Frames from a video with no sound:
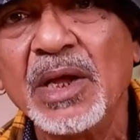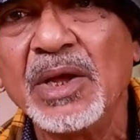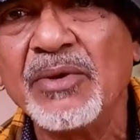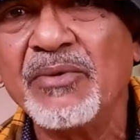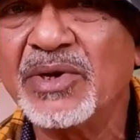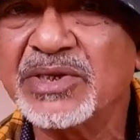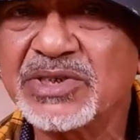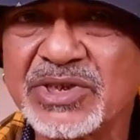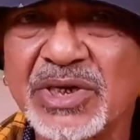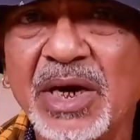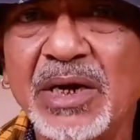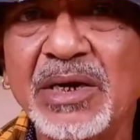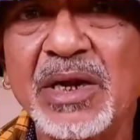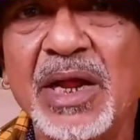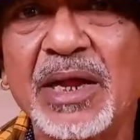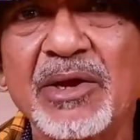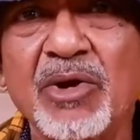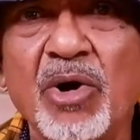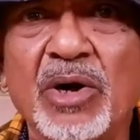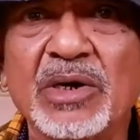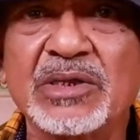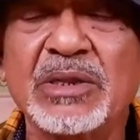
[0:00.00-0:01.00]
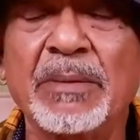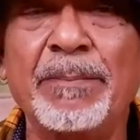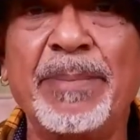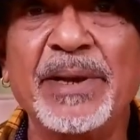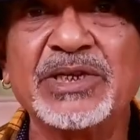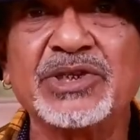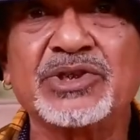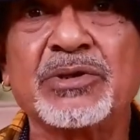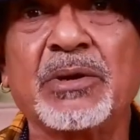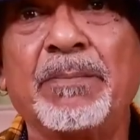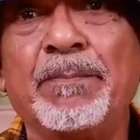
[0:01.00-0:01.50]
It was turned. I got the
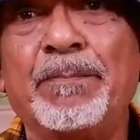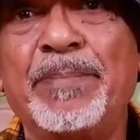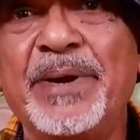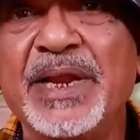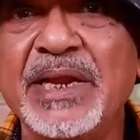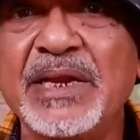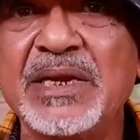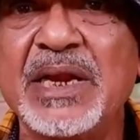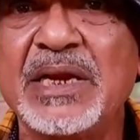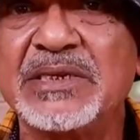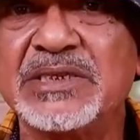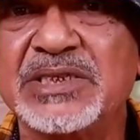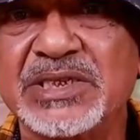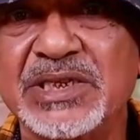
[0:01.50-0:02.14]
best of breed and